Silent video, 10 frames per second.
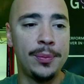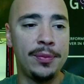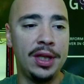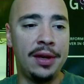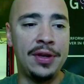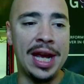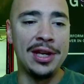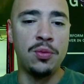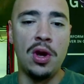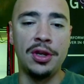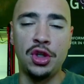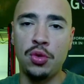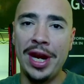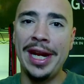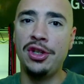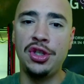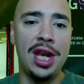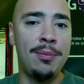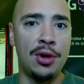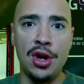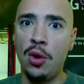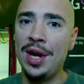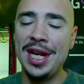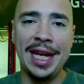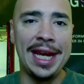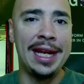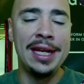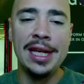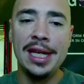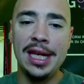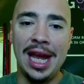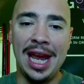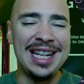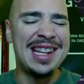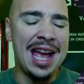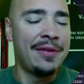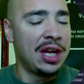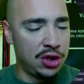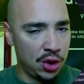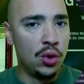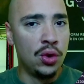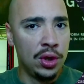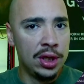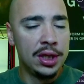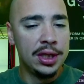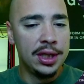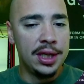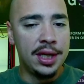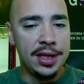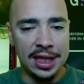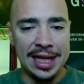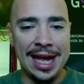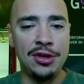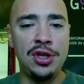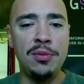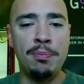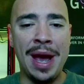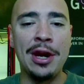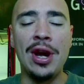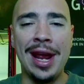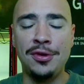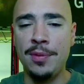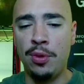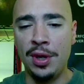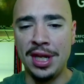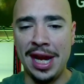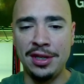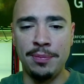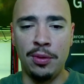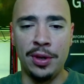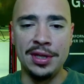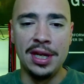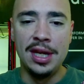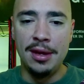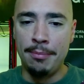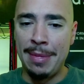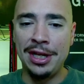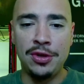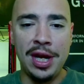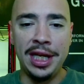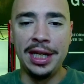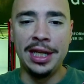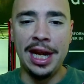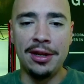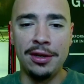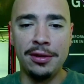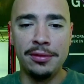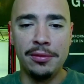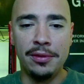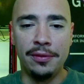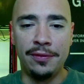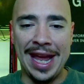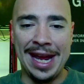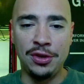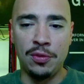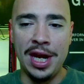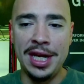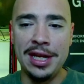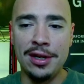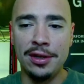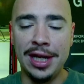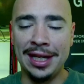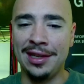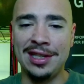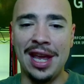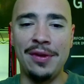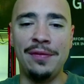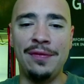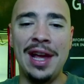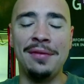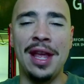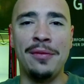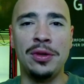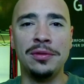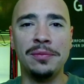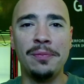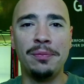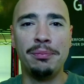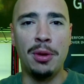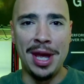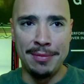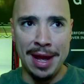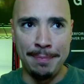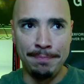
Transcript: if you guys want to trade SHIB or know when to get in, at least have a tool that allows you better entry points and exit points. My trading indicator flashed right here at the 7.5 level, momentum up.